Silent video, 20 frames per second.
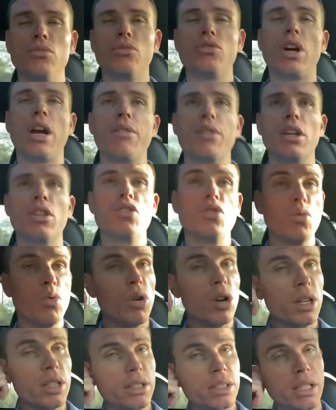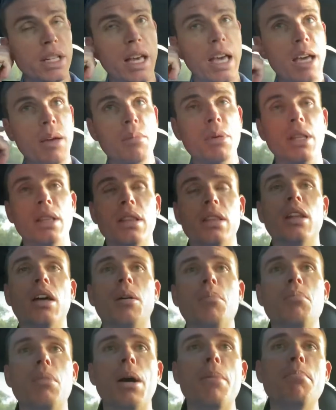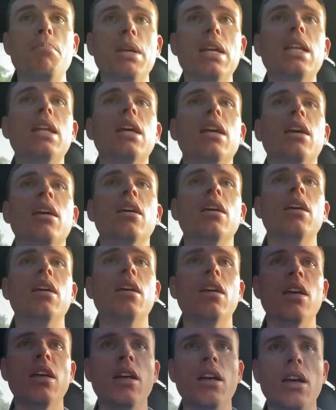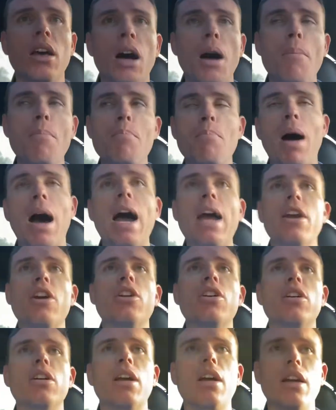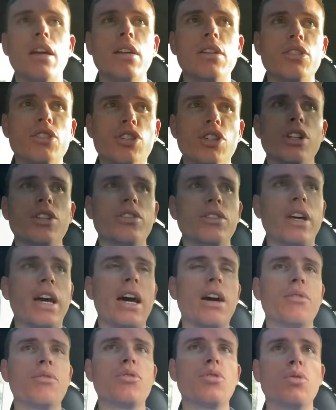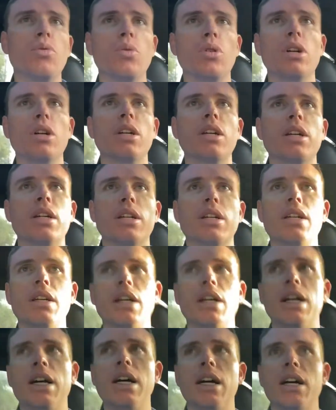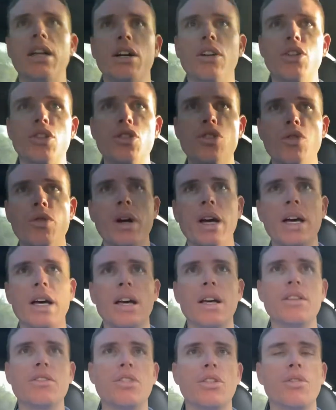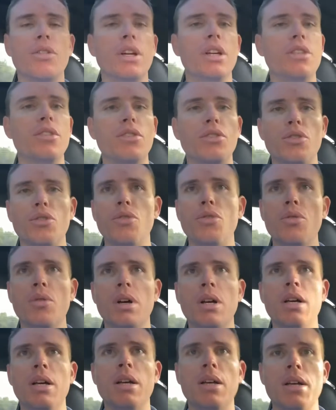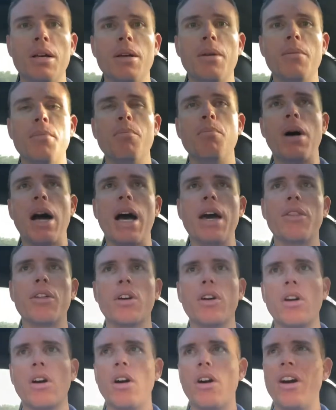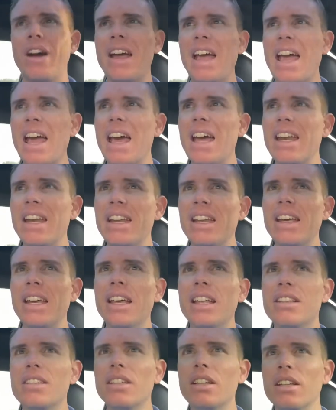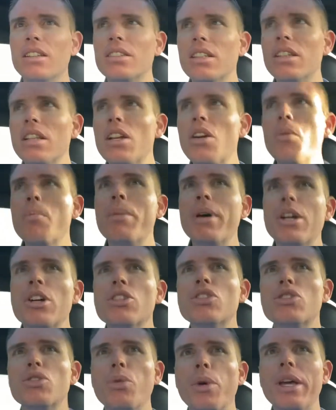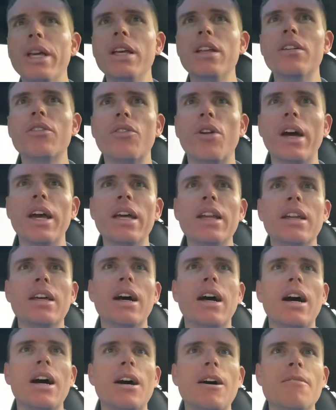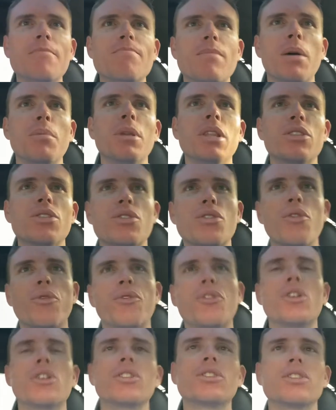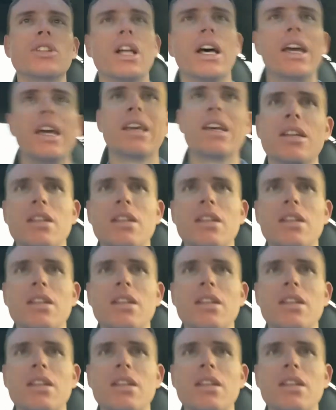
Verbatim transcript: driving it to work today, but I'm, I'm meeting a buyer just after work uh, who has agreed to buy the car, and it's it's a little bittersweet, right? Um, I mean, this is the first like